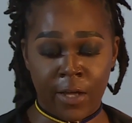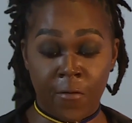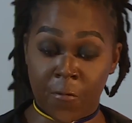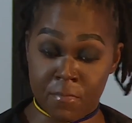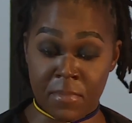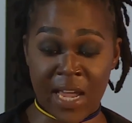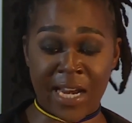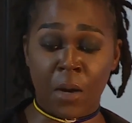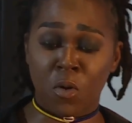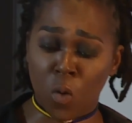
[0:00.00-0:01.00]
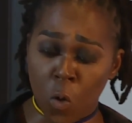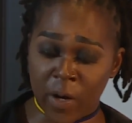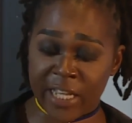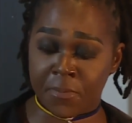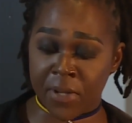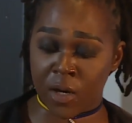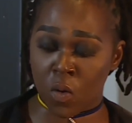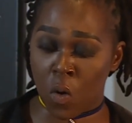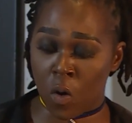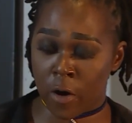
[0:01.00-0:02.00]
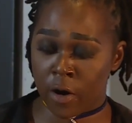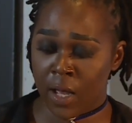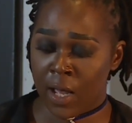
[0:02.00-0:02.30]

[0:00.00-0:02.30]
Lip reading: for me, and I will always be in awe